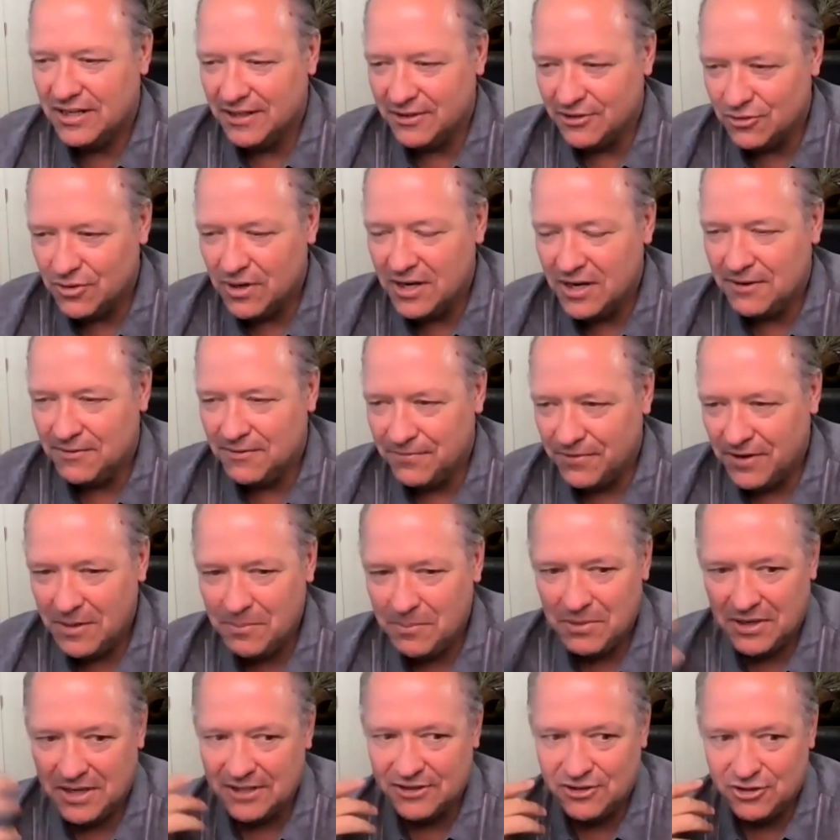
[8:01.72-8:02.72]
and training fun
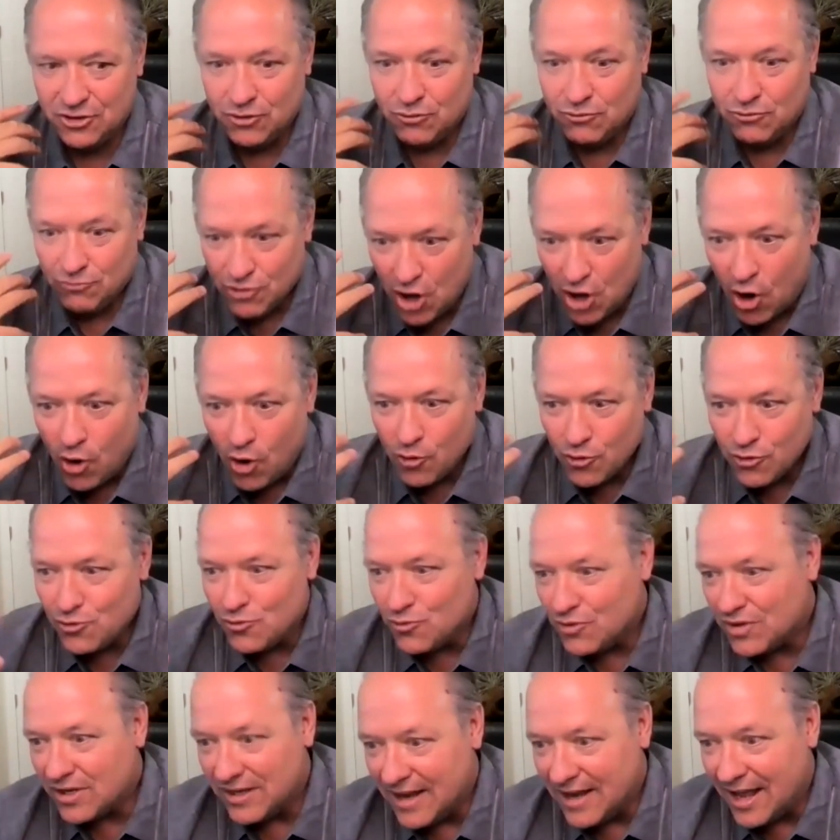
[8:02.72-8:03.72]
because you know
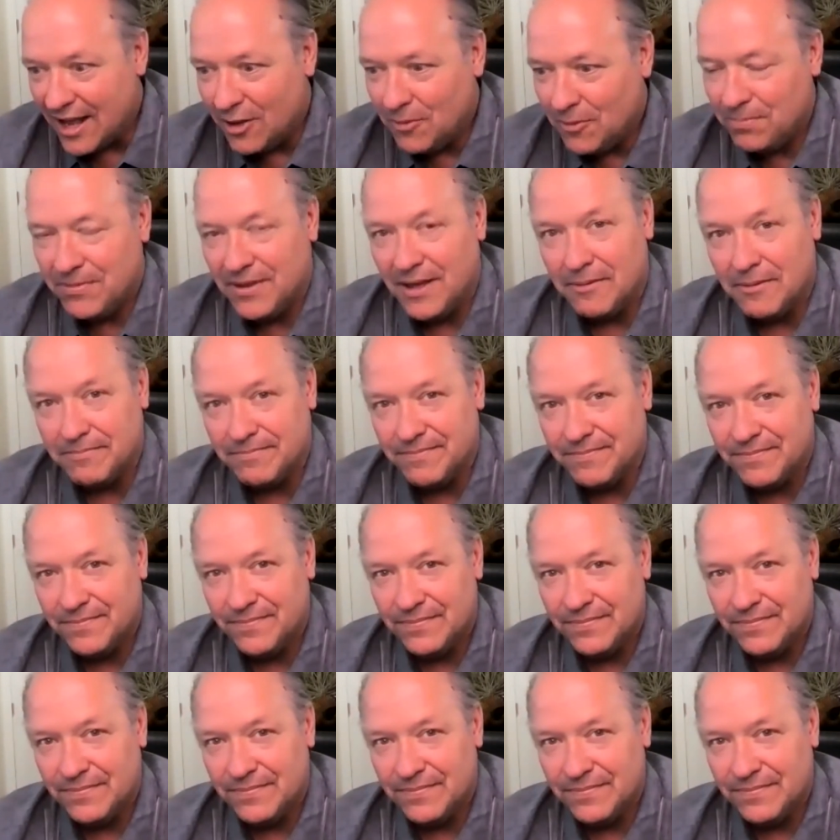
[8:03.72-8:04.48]
you can help them